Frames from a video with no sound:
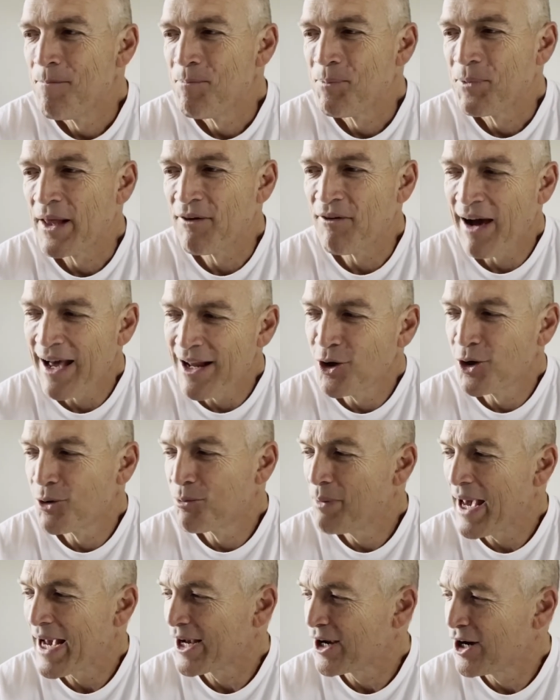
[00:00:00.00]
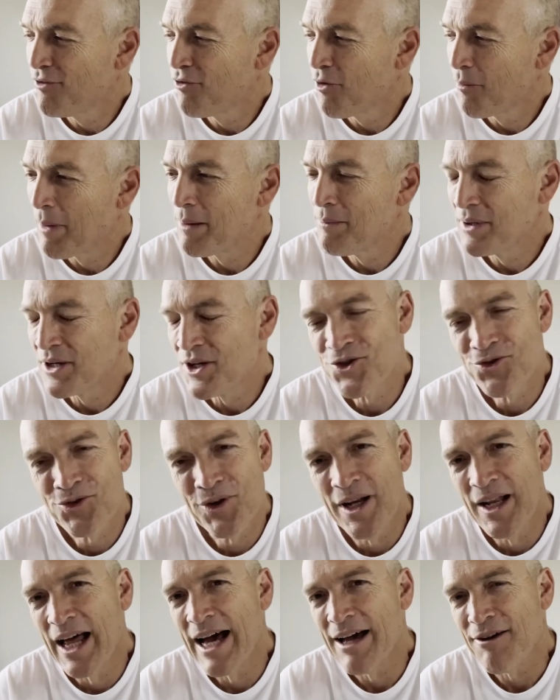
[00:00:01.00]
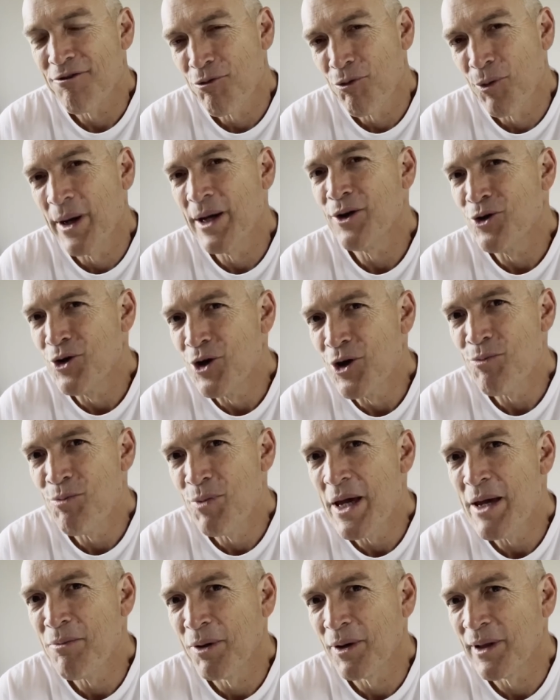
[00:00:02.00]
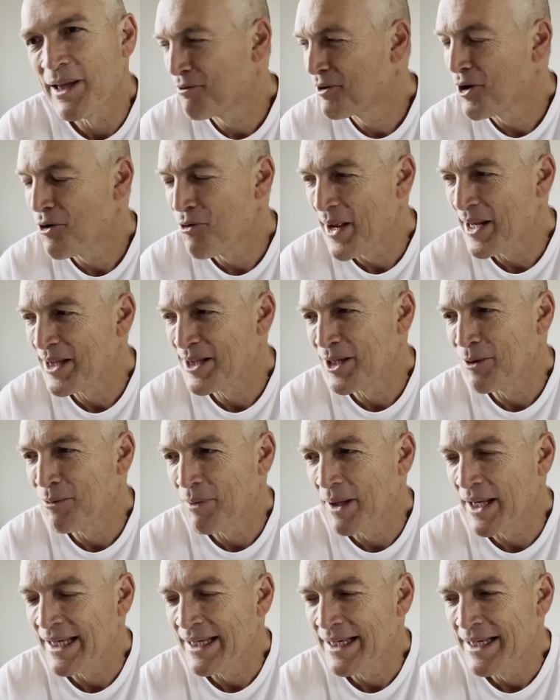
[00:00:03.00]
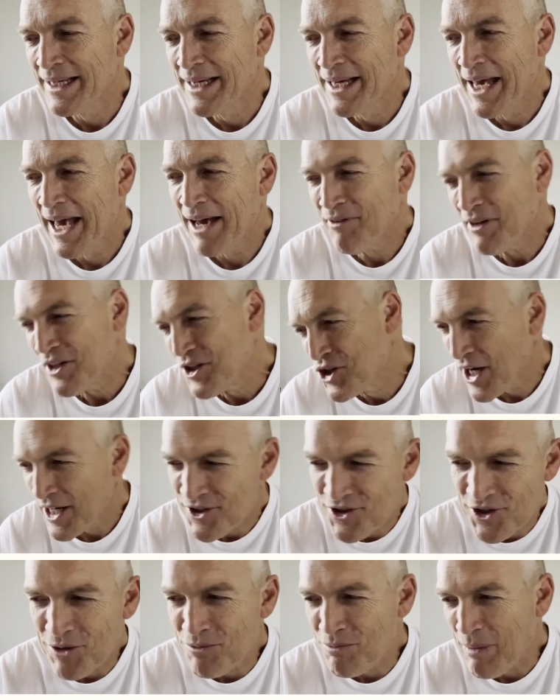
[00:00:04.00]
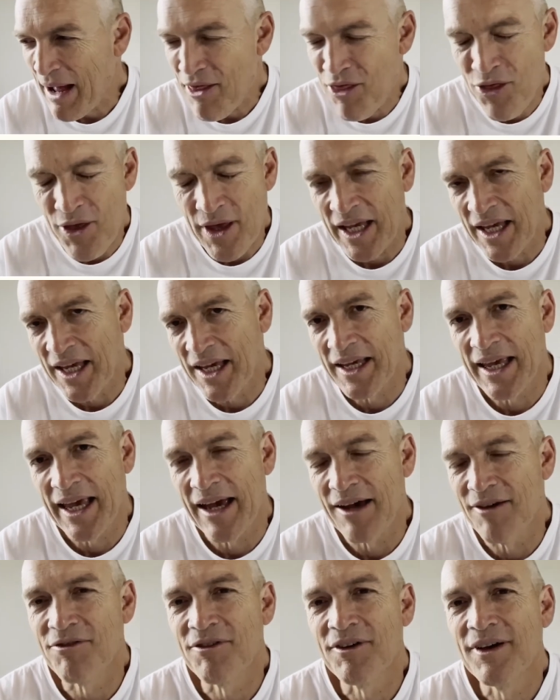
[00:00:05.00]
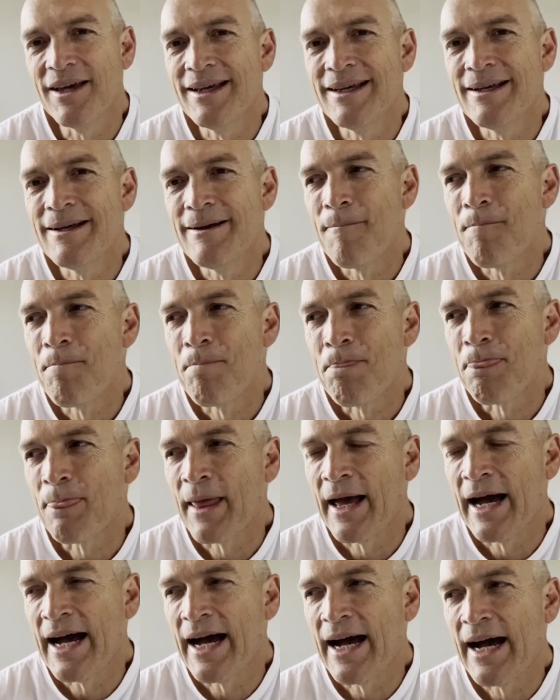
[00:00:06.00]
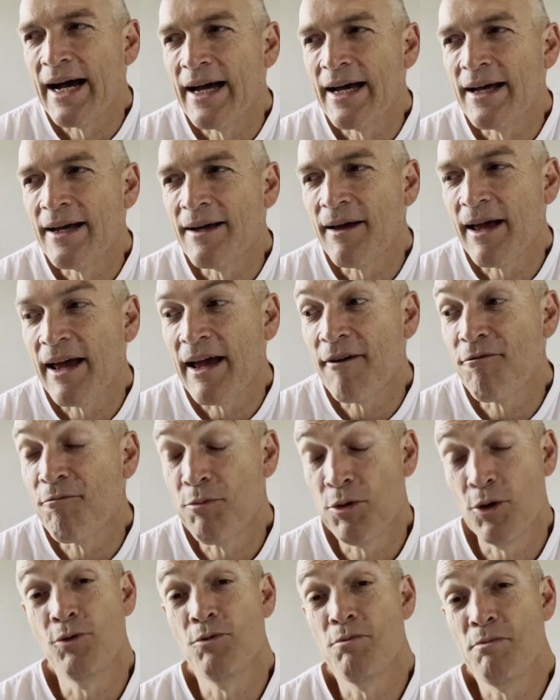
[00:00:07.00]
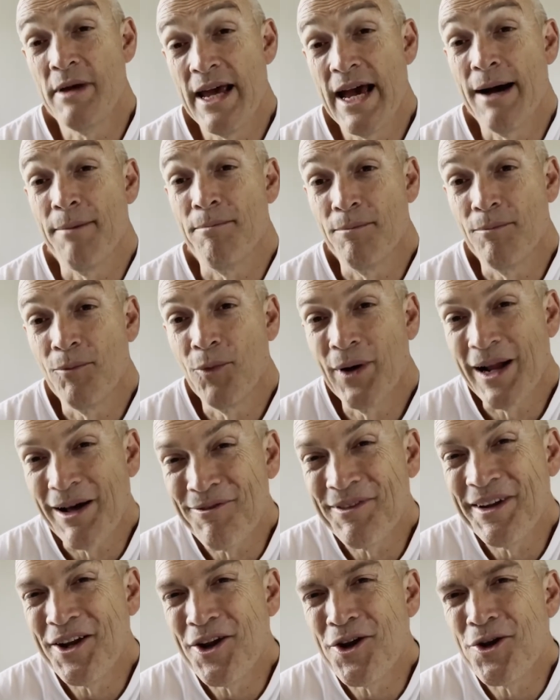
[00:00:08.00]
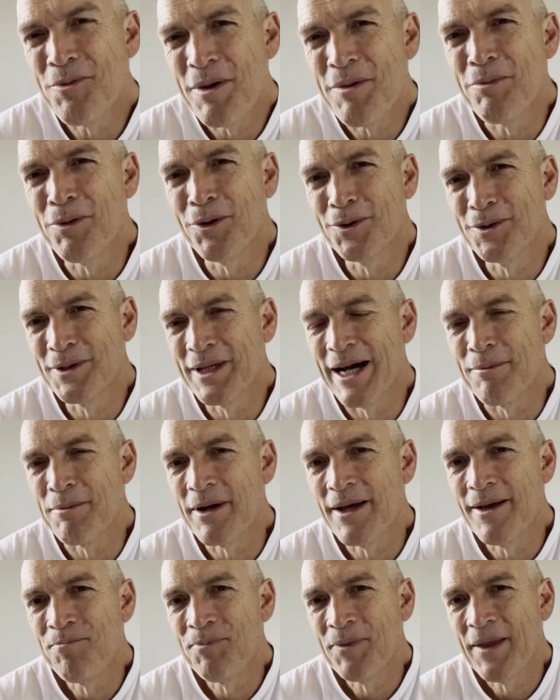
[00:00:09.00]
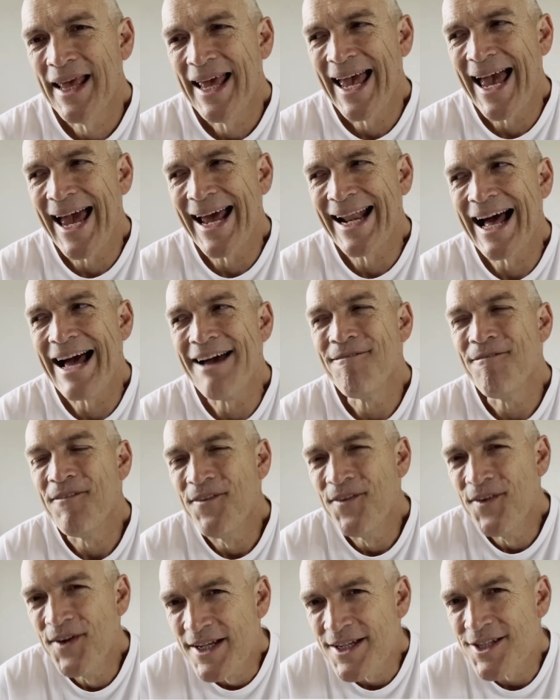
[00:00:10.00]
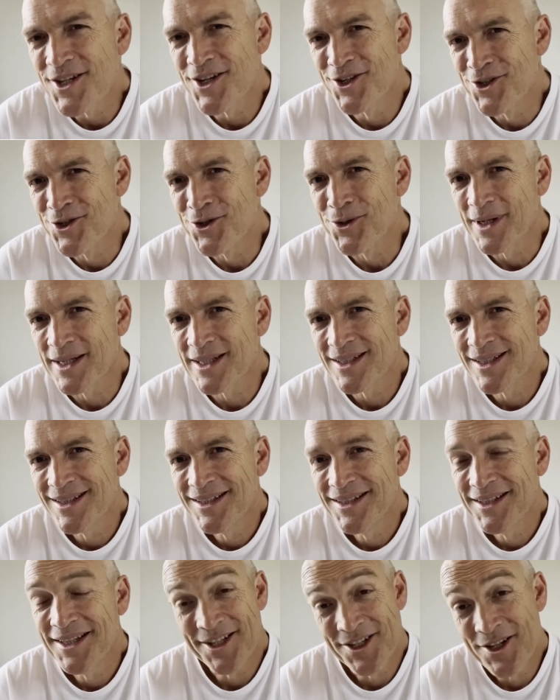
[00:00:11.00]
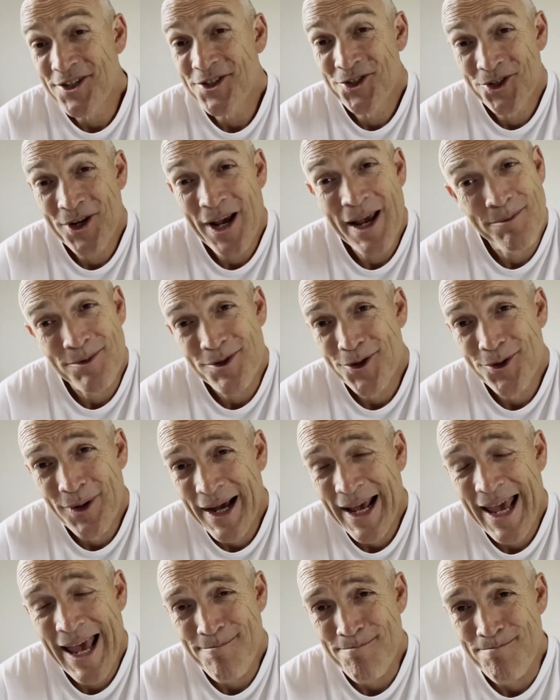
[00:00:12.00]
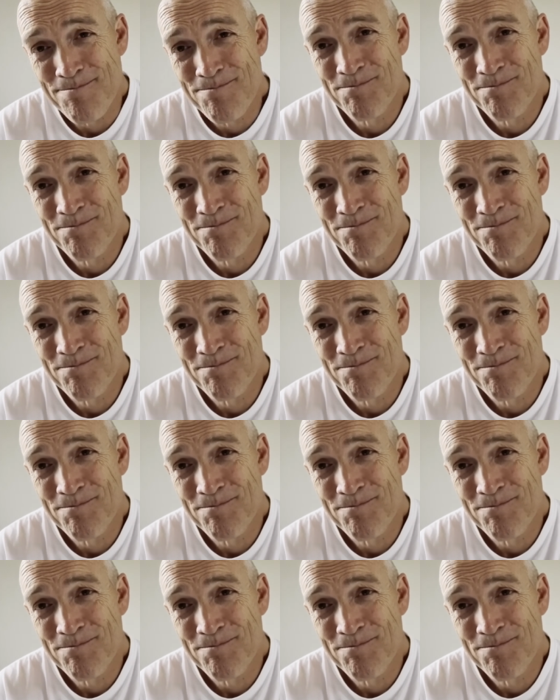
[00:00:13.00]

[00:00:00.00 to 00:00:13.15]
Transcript: If I look back over my ministry life, when good people have corrected me, have adjusted my thinking, have, uh, have pulled me up when I needed to be pulled up, and I've listened to it, it has shaped who I am.